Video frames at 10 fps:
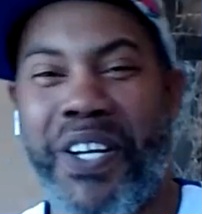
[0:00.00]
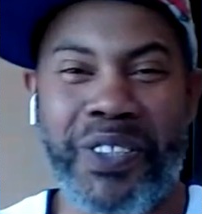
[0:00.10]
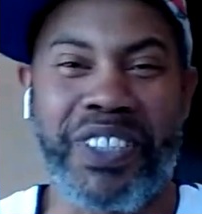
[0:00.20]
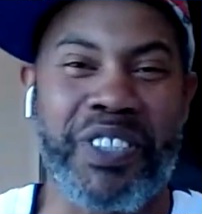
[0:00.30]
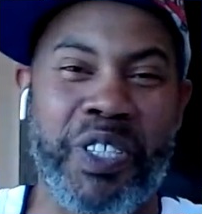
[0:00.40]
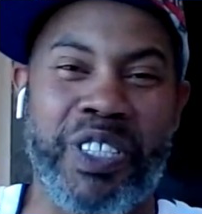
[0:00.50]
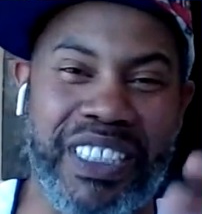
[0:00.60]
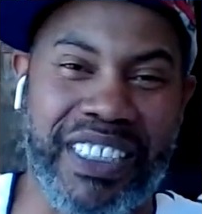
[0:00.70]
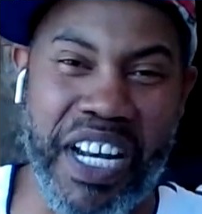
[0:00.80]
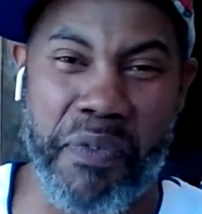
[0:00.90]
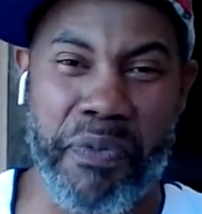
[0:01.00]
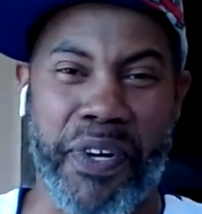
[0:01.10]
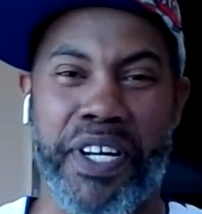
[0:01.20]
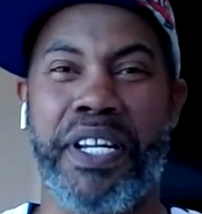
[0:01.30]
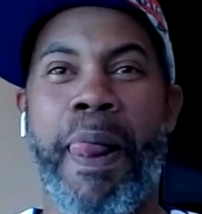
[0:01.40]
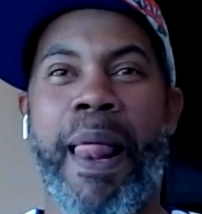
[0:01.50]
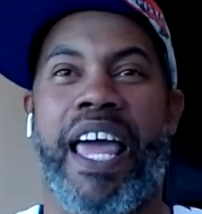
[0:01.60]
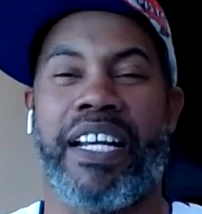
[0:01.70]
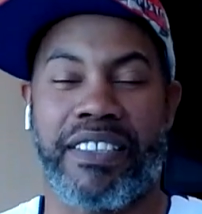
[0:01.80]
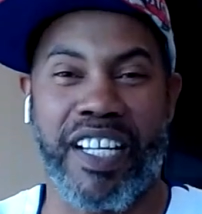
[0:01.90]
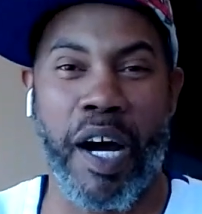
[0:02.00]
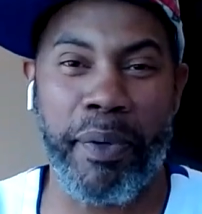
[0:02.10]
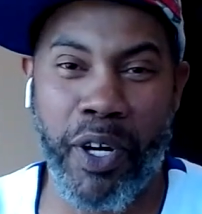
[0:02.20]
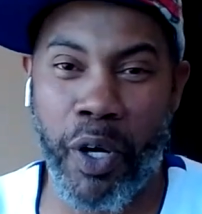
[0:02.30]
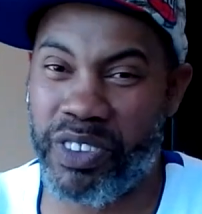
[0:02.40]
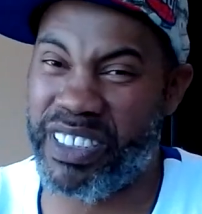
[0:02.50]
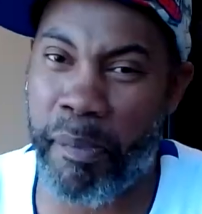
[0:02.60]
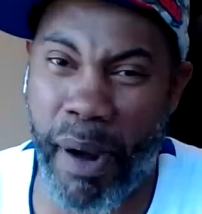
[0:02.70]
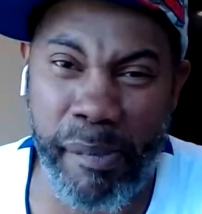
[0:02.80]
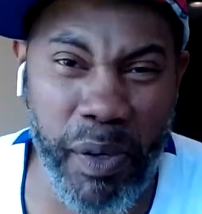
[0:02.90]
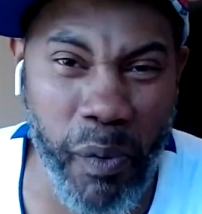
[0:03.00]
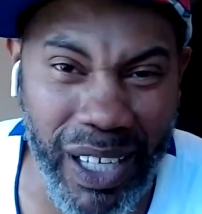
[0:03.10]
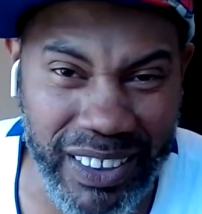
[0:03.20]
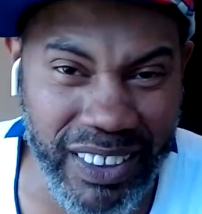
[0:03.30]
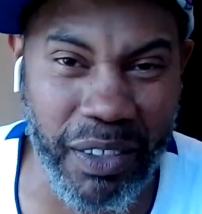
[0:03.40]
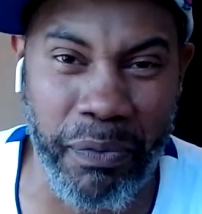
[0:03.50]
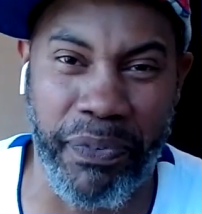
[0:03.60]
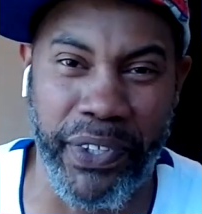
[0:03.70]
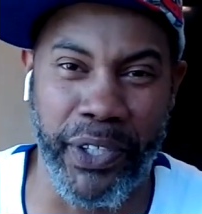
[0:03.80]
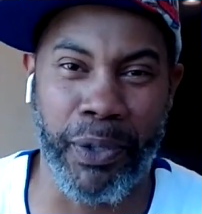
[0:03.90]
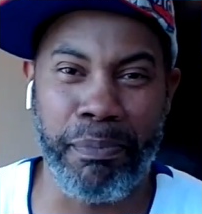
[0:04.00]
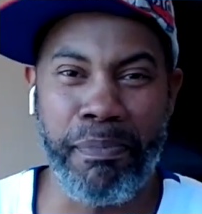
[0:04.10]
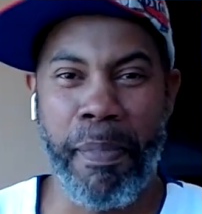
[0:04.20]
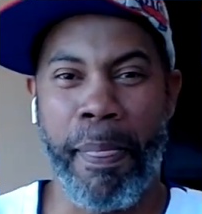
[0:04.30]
coaches usually sit up front, and there's a couple coaches that might be watching some film,